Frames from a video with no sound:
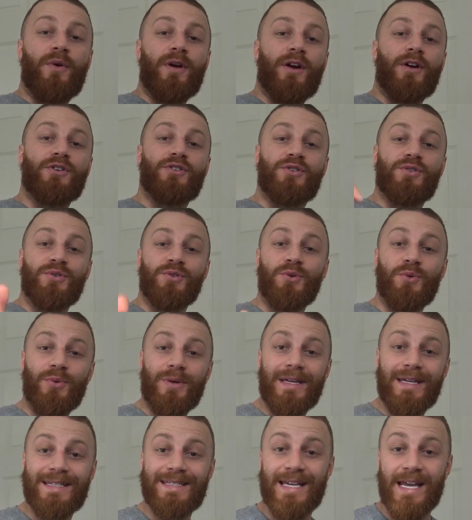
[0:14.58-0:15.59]
we are 2
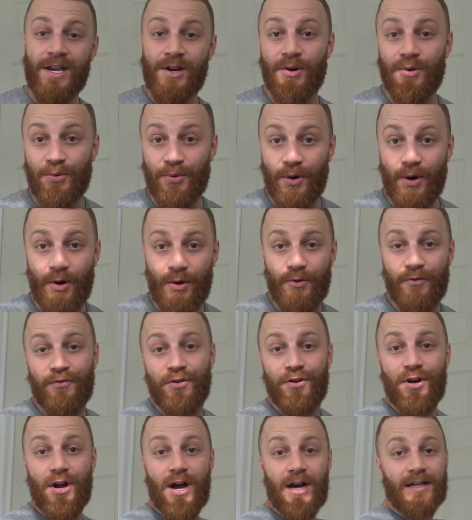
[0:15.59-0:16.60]
weeks in a row
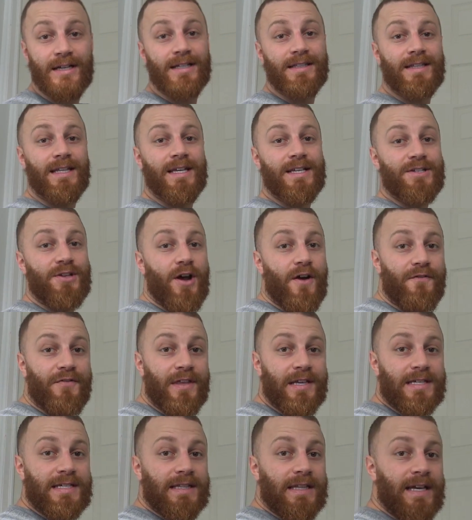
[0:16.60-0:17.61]
for knocking things off
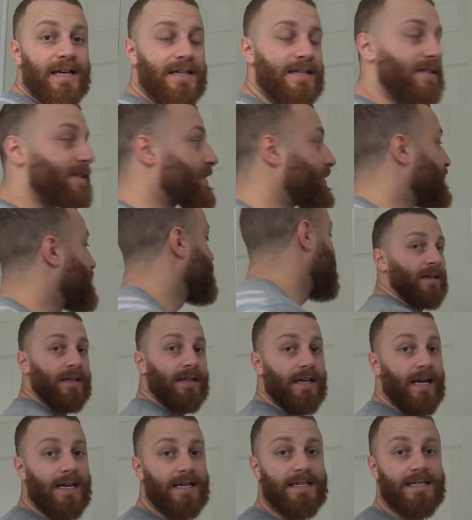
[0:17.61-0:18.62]
this list.
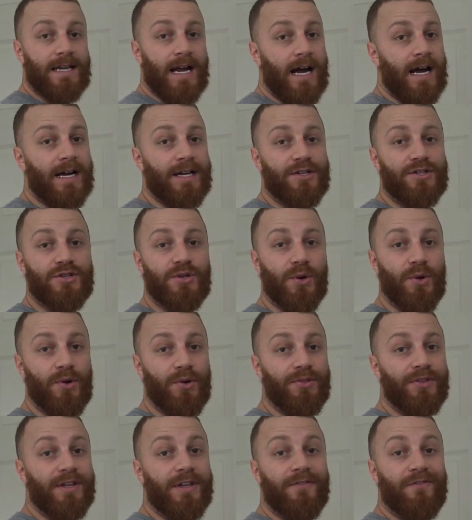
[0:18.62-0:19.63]
Yes, I
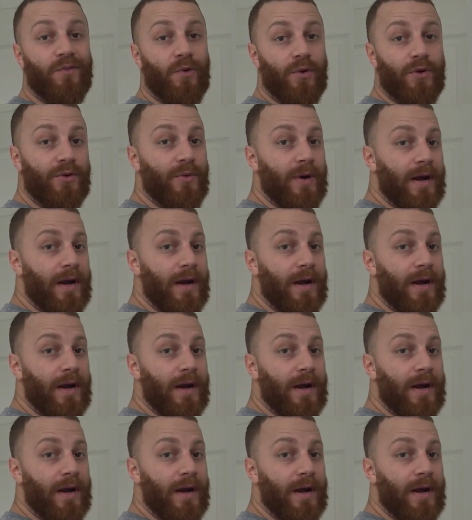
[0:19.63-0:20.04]
sold the Ford